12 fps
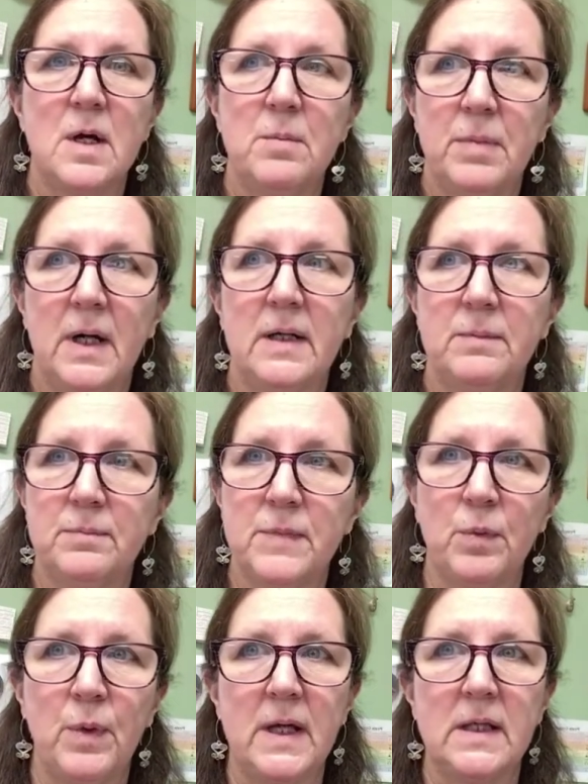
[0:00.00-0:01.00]
but
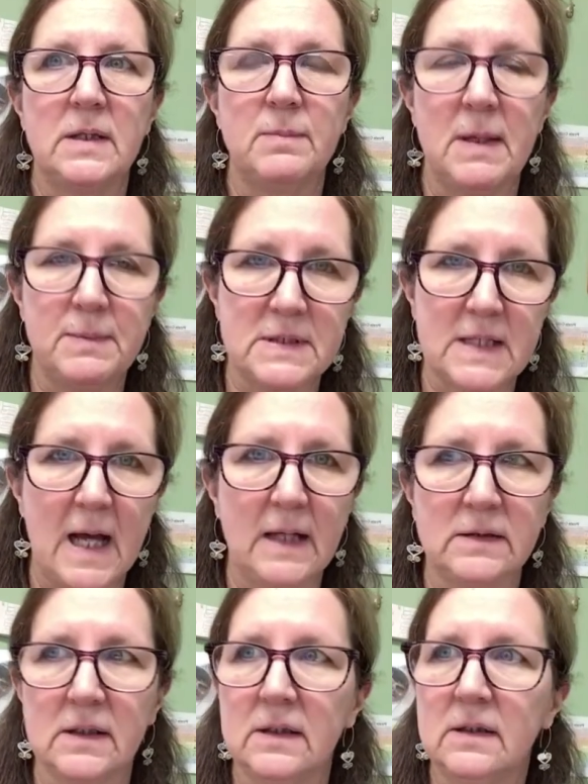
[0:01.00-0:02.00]
the way the baby's
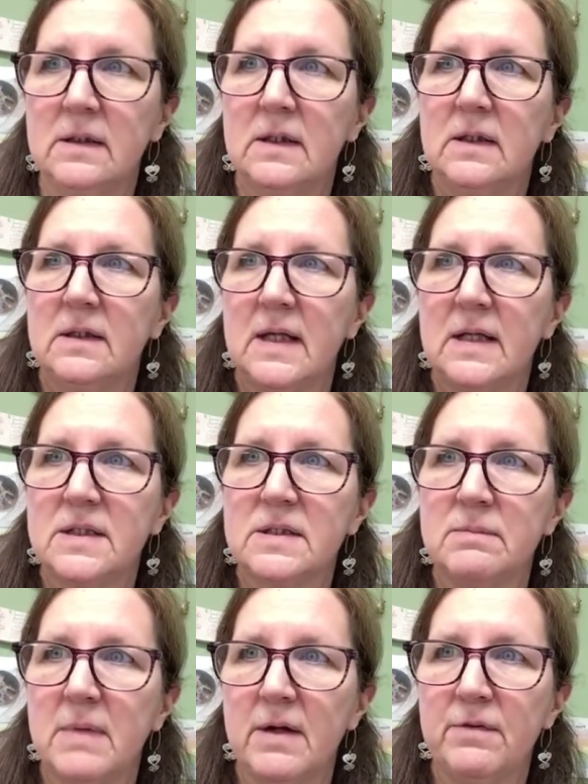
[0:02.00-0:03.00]
acting, that is a
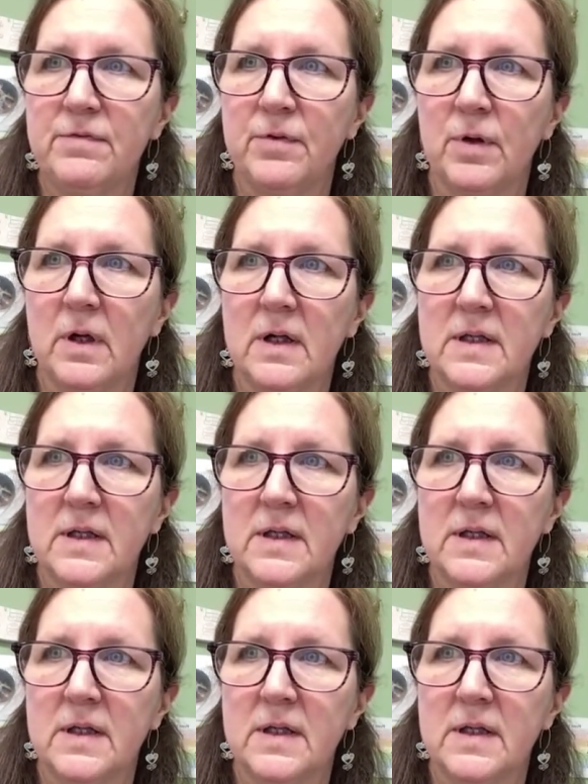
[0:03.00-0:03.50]
metaphor.